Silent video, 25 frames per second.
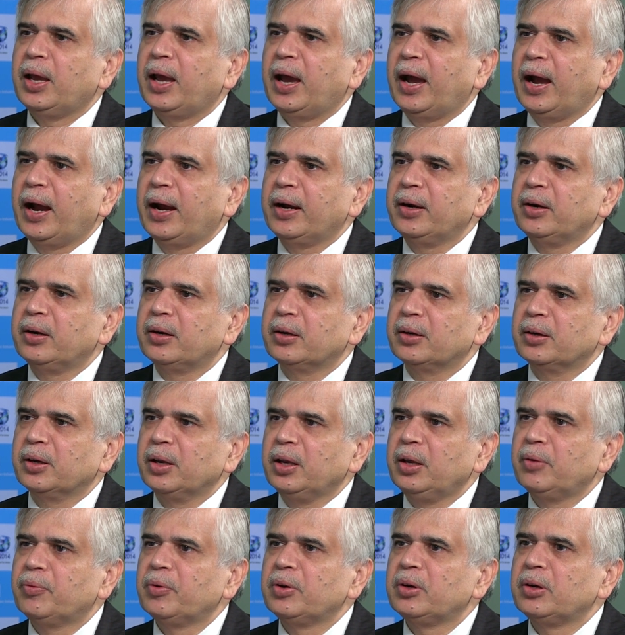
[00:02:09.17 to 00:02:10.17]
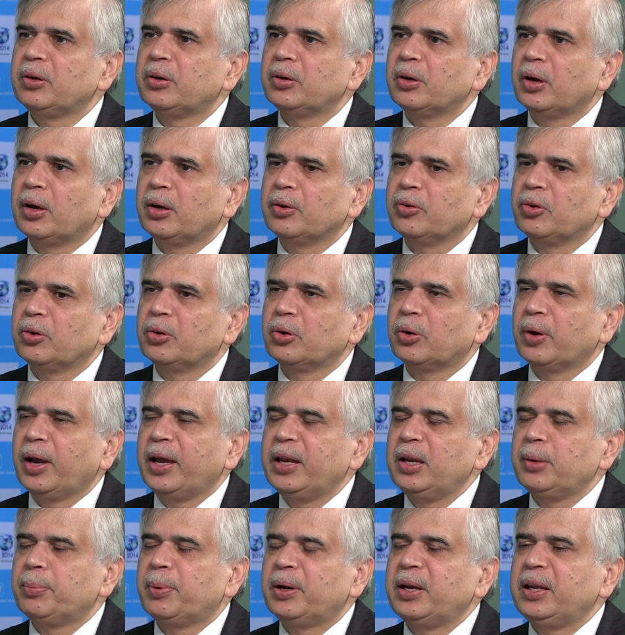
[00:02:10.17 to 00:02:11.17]
And
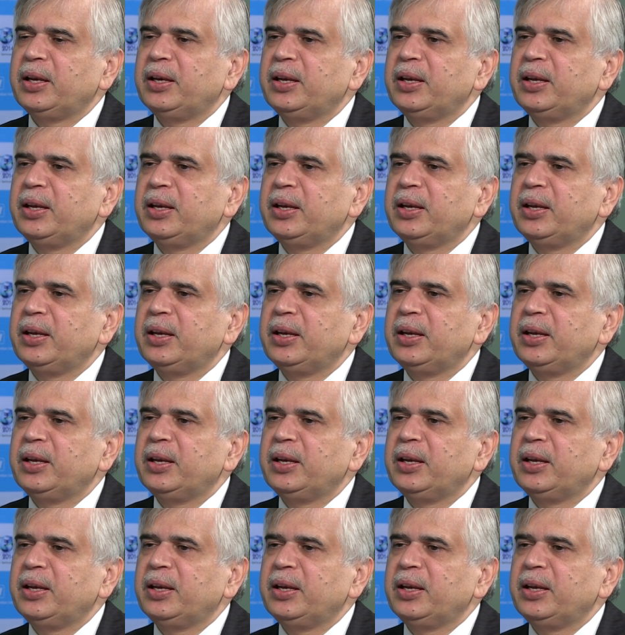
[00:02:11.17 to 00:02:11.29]
anybody